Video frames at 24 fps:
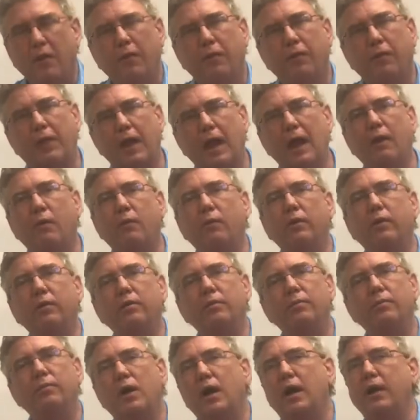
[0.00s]
That
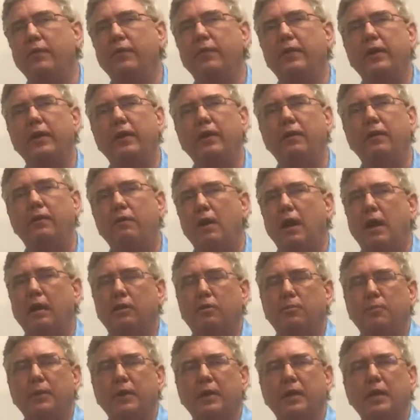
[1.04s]
rhythm right there
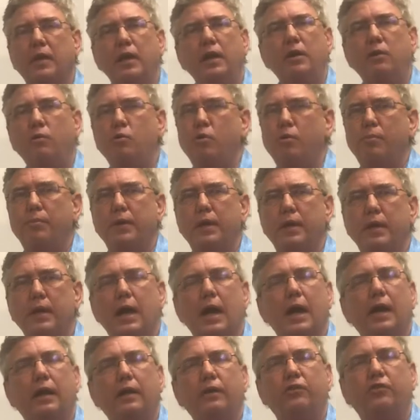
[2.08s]
at the beginning would be a
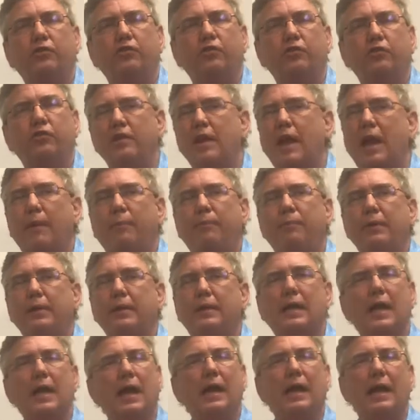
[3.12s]
nice, snappy,
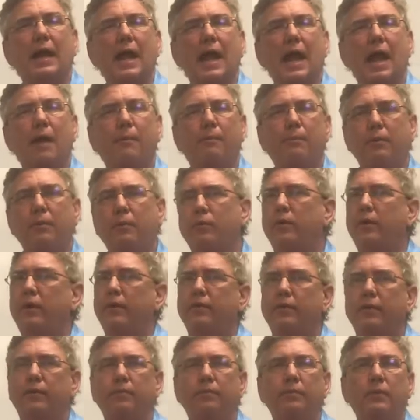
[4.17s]
kind of happy
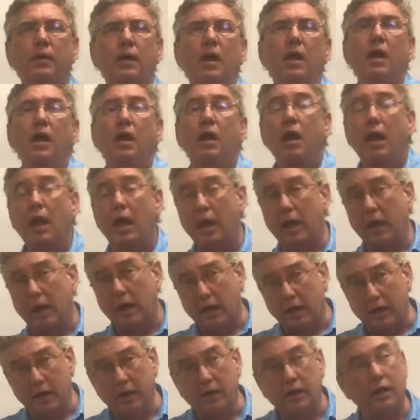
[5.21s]
rhythm.
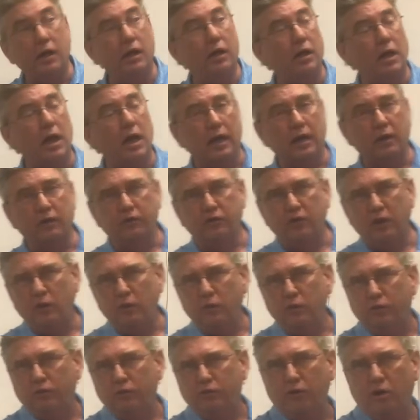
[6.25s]
And it, like I said, it
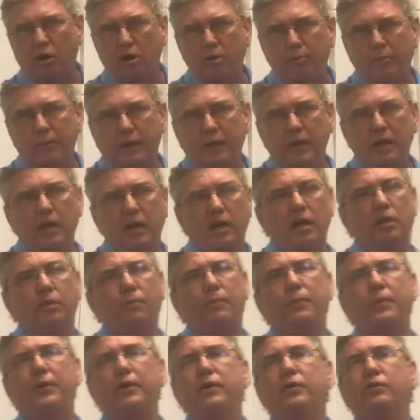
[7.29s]
would start at the beginning of the
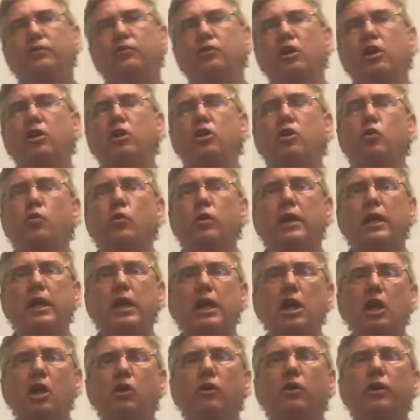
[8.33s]
piece, and you would
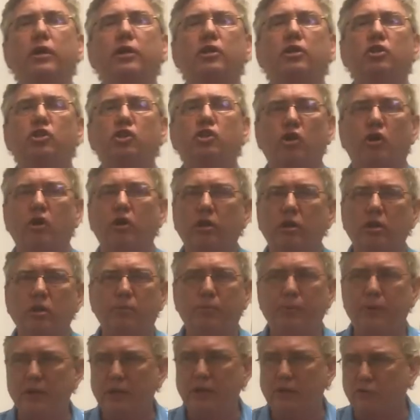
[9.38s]
hear it during the
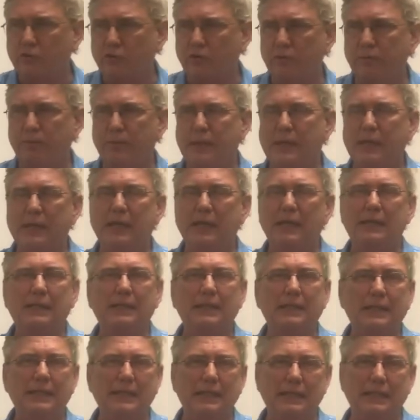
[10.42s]
piece from the beginning to
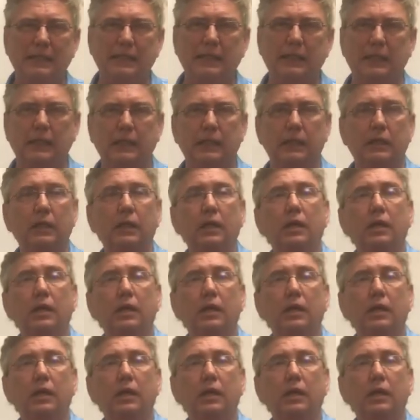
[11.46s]
the end.